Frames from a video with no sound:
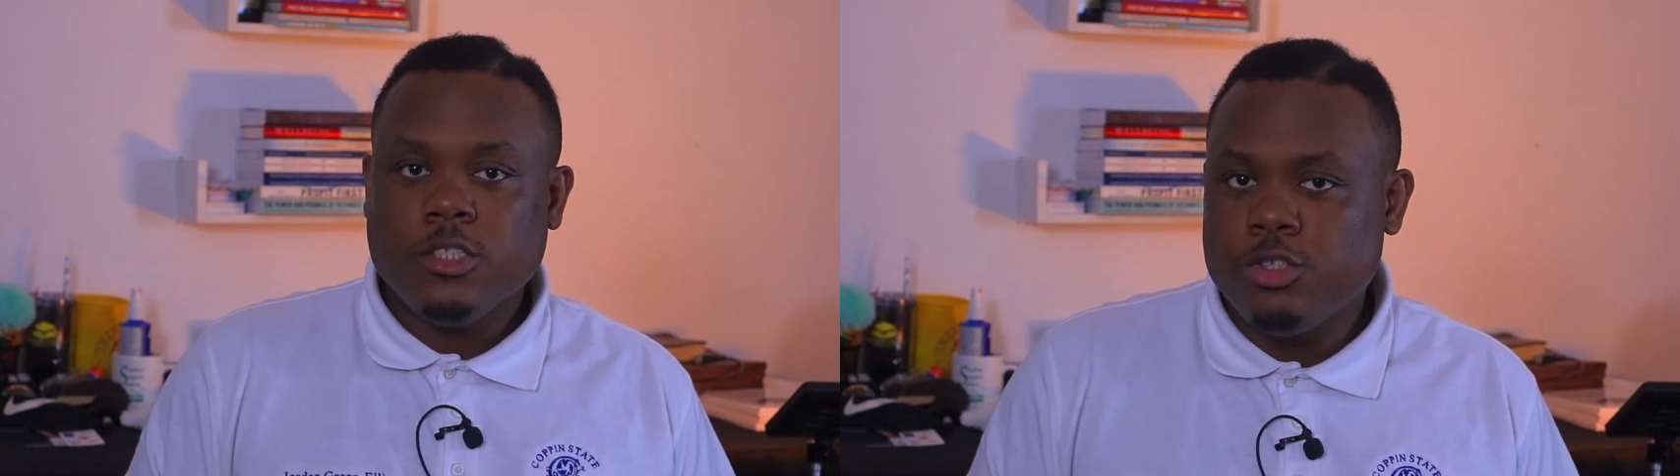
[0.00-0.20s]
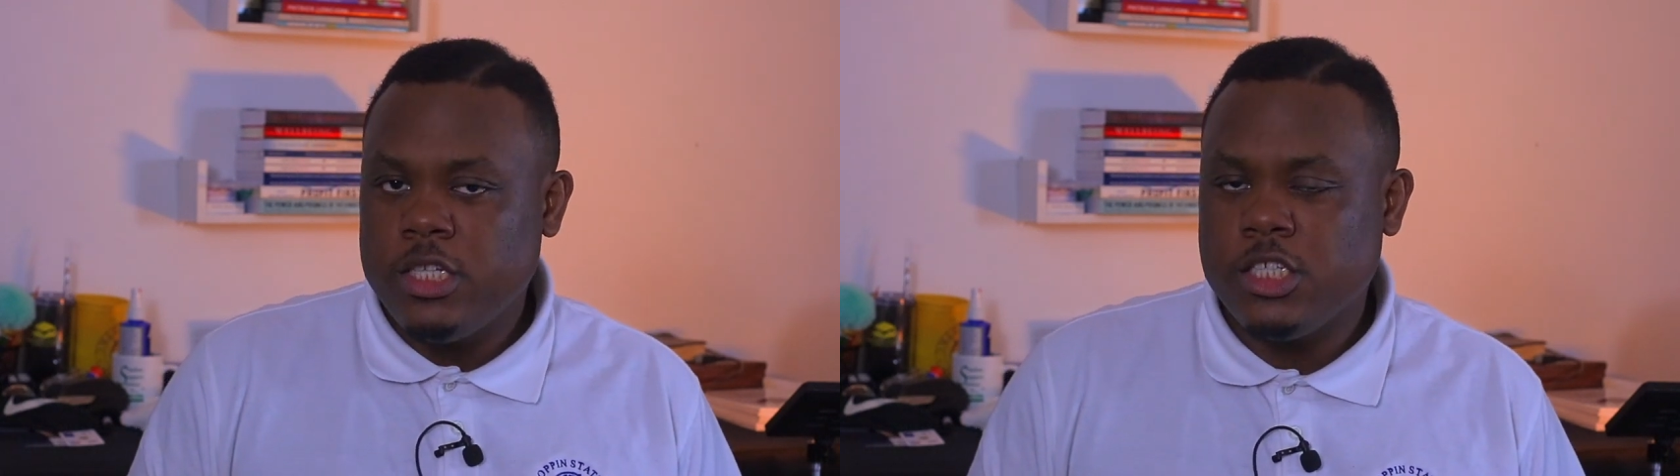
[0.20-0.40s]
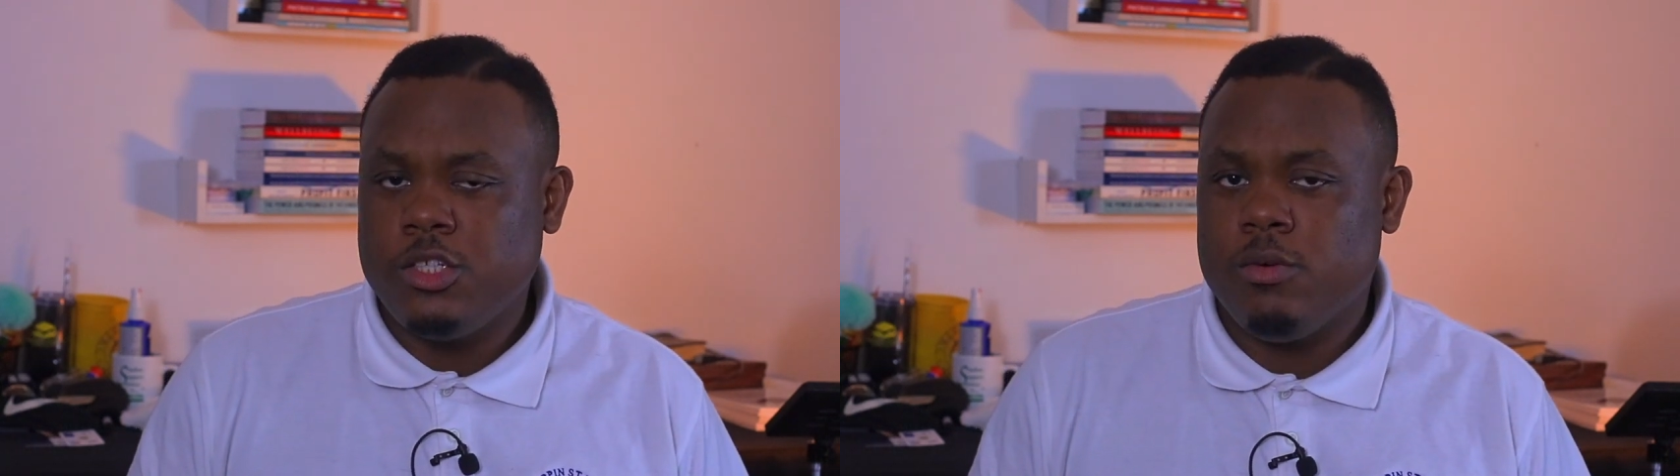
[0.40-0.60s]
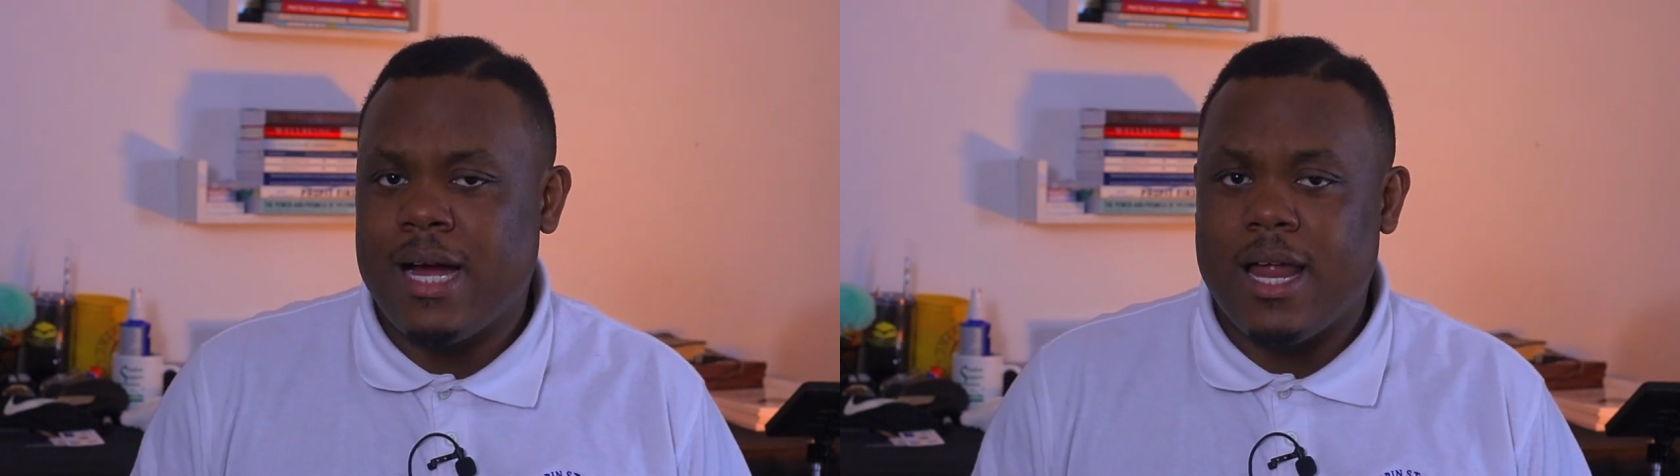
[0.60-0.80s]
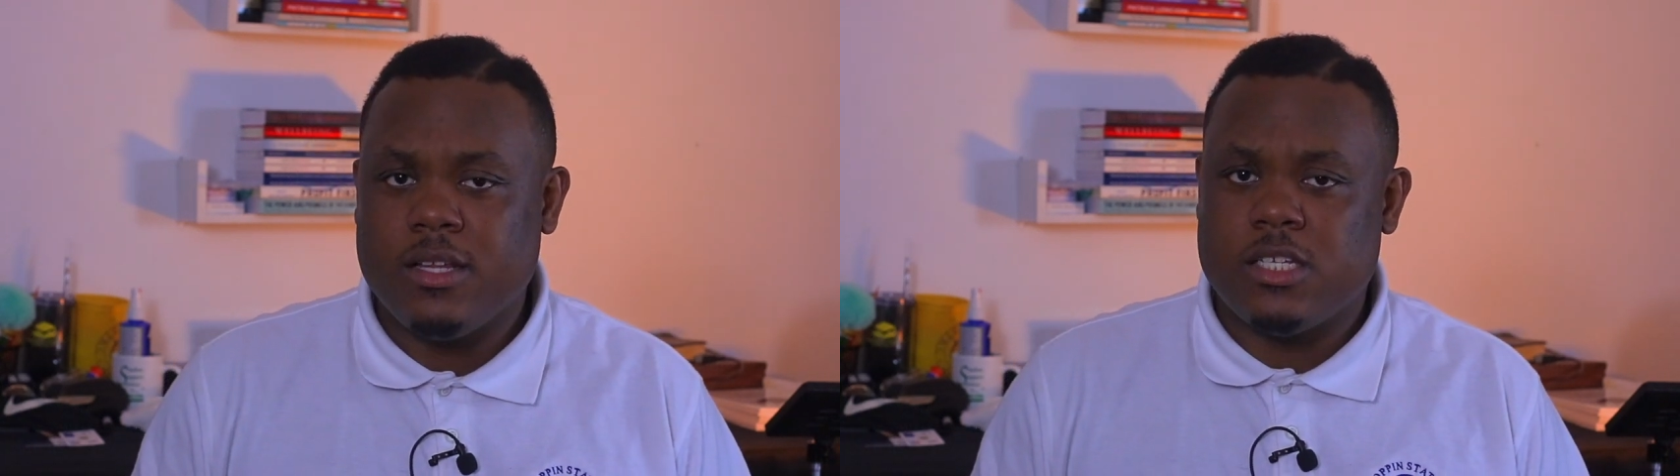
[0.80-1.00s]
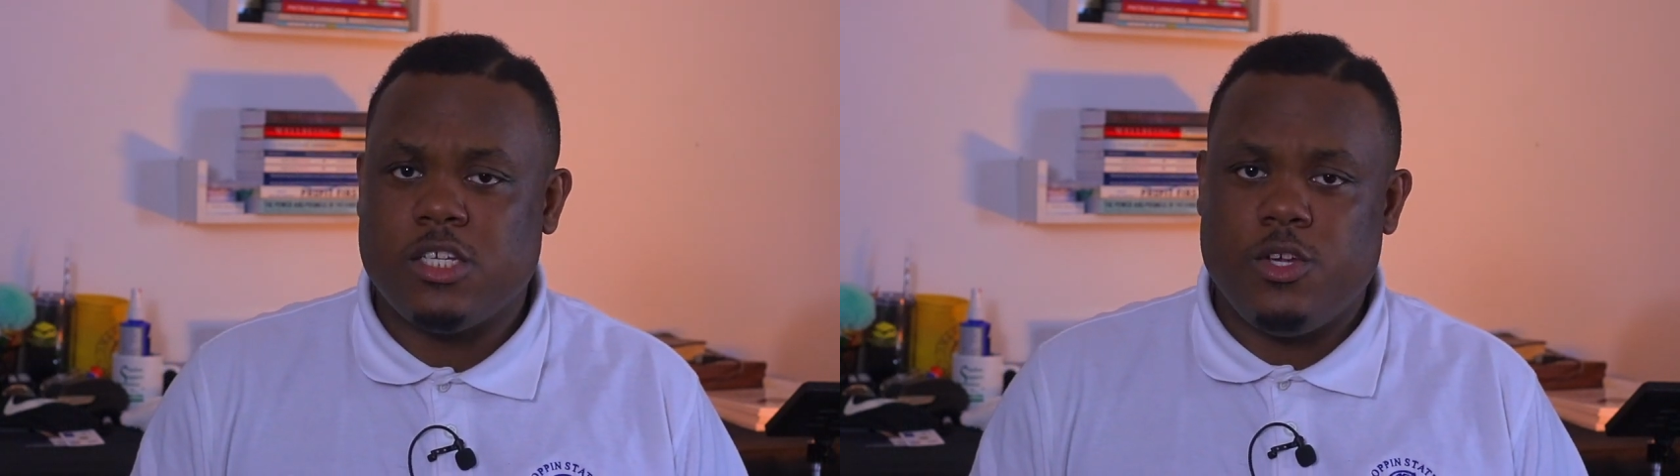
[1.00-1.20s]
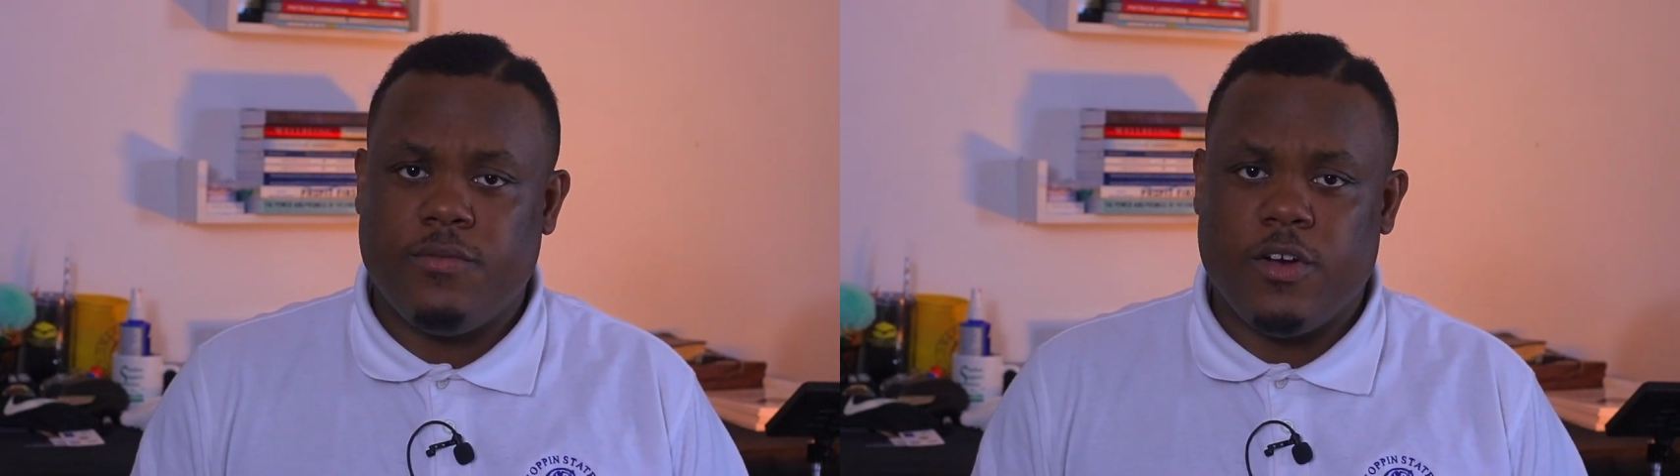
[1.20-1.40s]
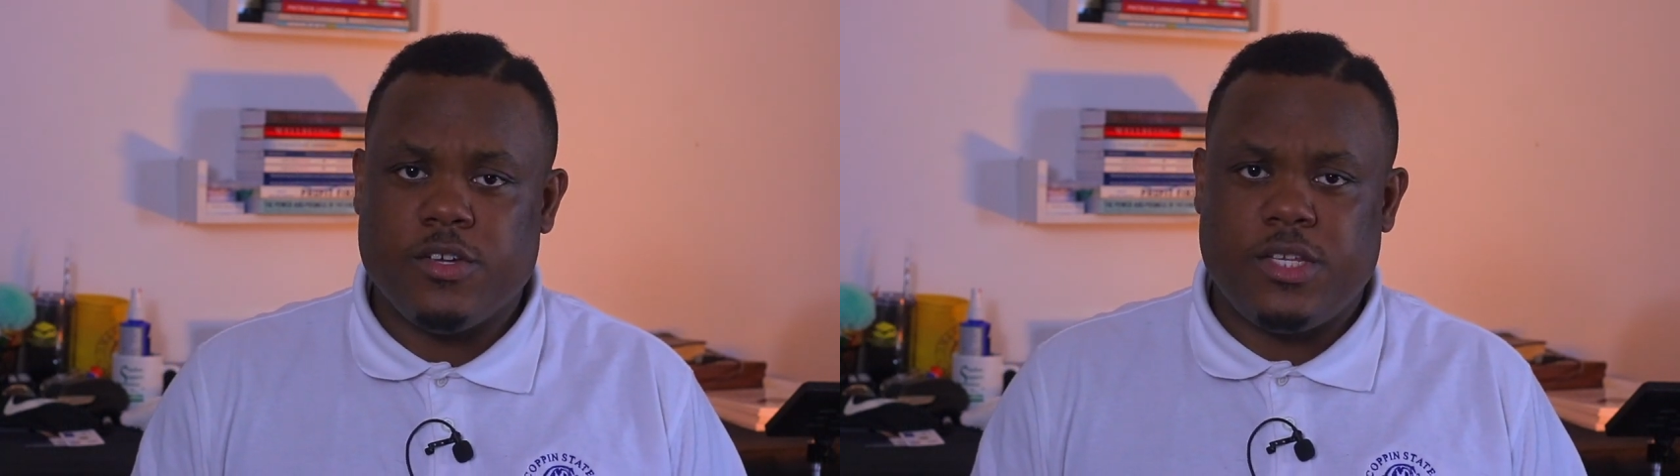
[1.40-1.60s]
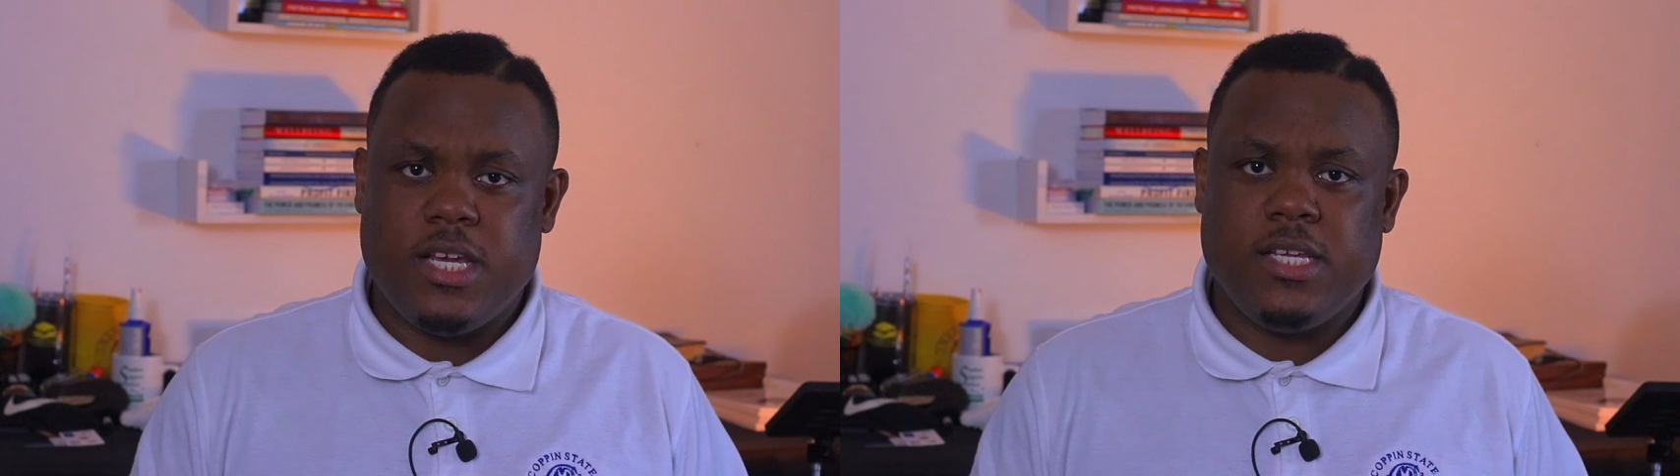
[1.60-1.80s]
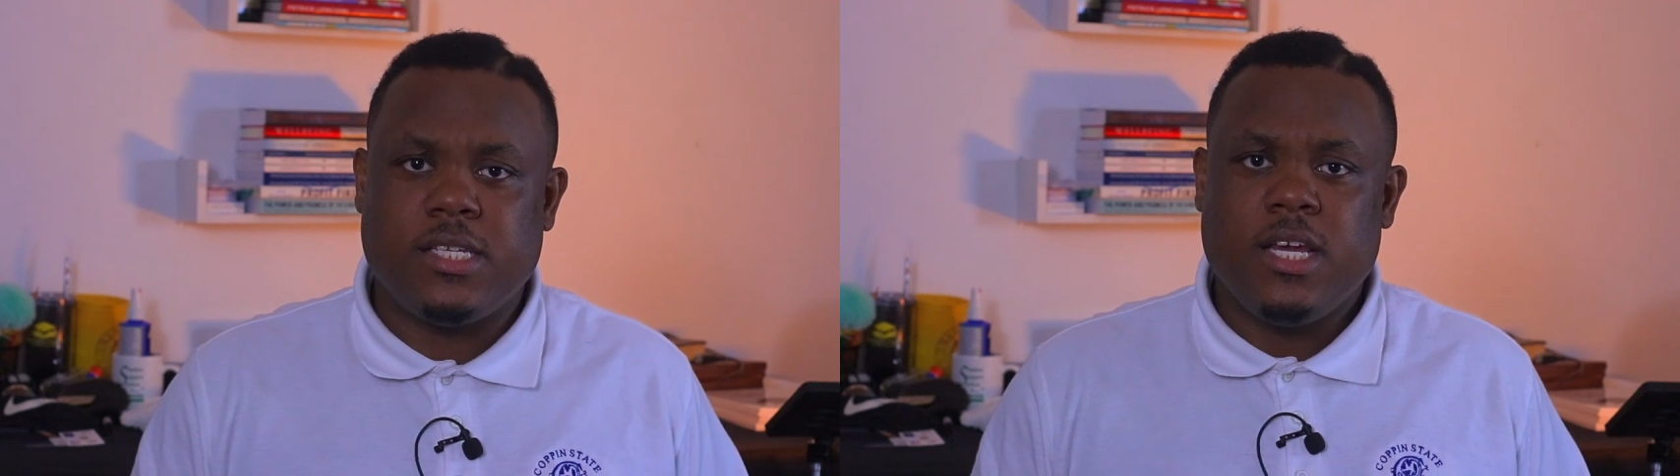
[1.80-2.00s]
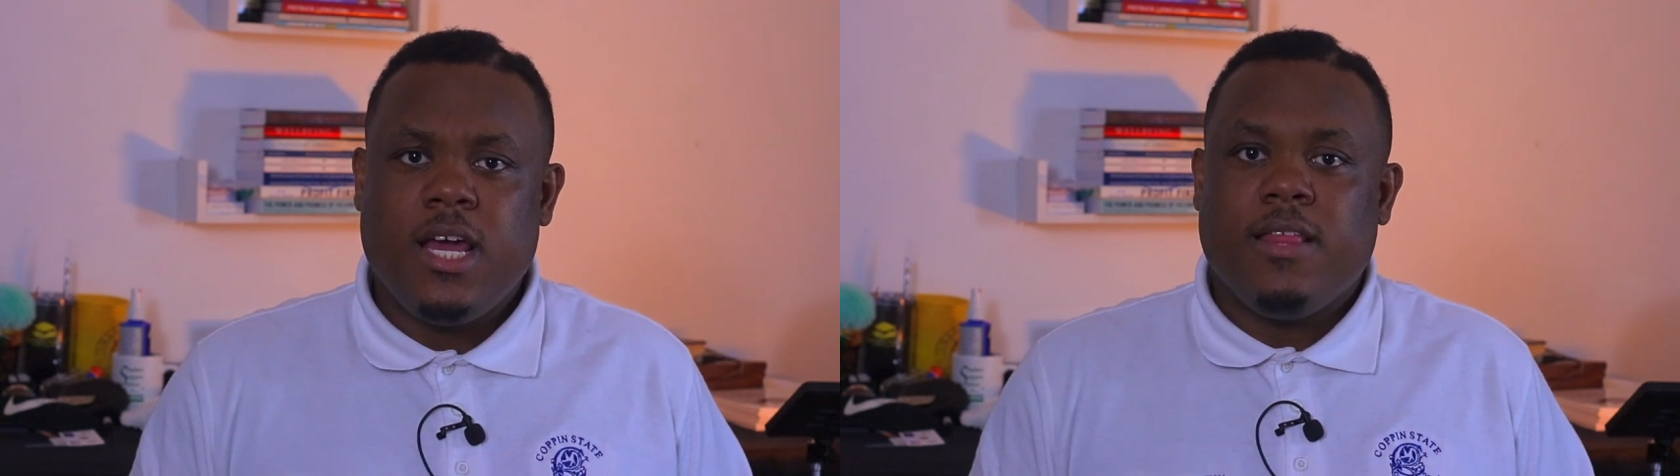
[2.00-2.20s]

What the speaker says: traditional colleges and universities,